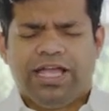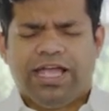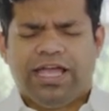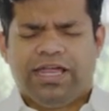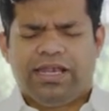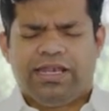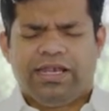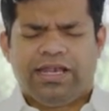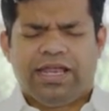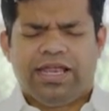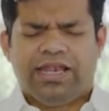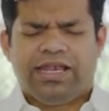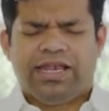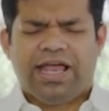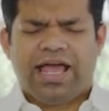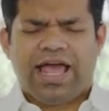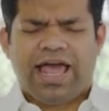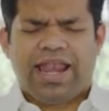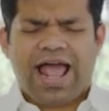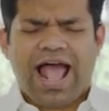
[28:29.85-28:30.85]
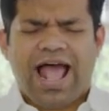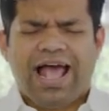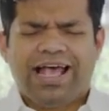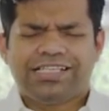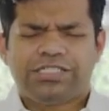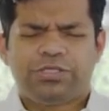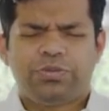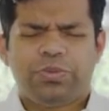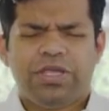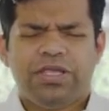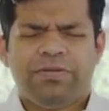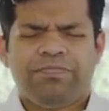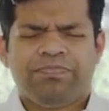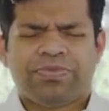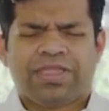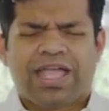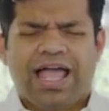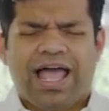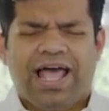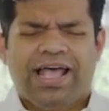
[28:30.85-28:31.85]
And, and and as
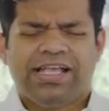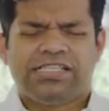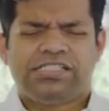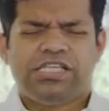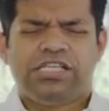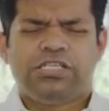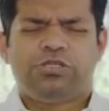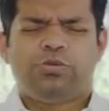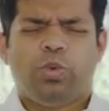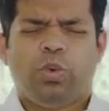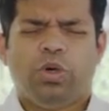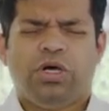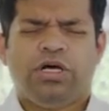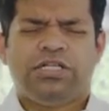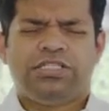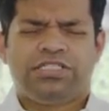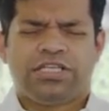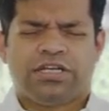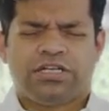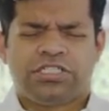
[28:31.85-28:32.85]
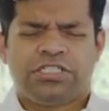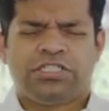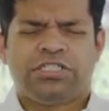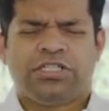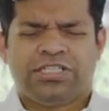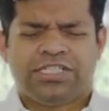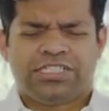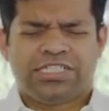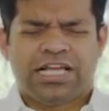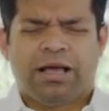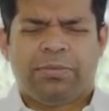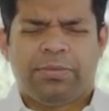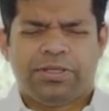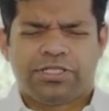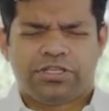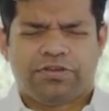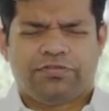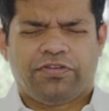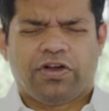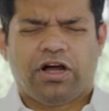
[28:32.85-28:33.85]
we as these words are written on the
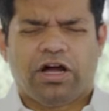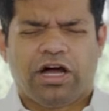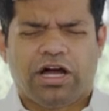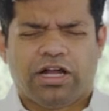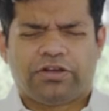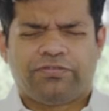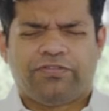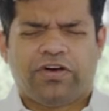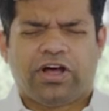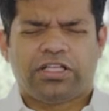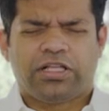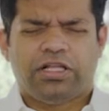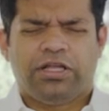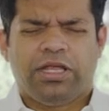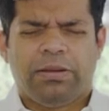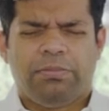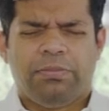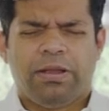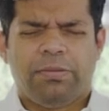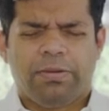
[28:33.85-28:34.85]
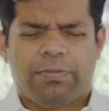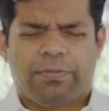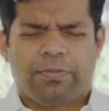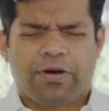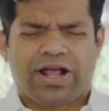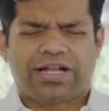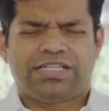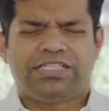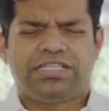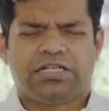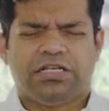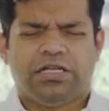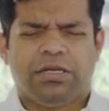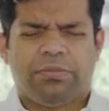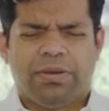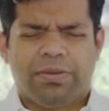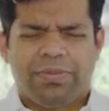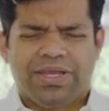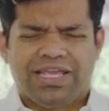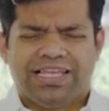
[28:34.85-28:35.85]
tablets of our heart, Father, it may be practical, it
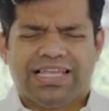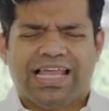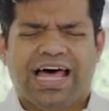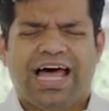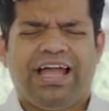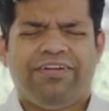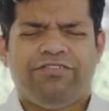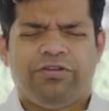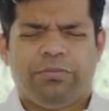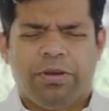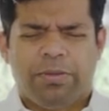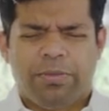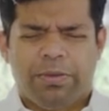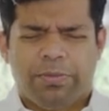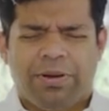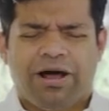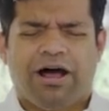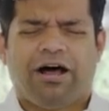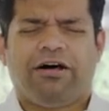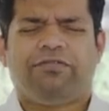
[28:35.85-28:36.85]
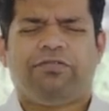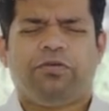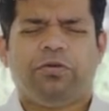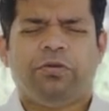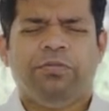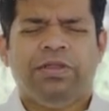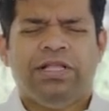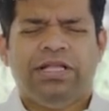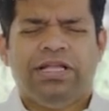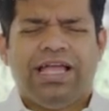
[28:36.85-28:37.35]
may be alive, it may be powerful,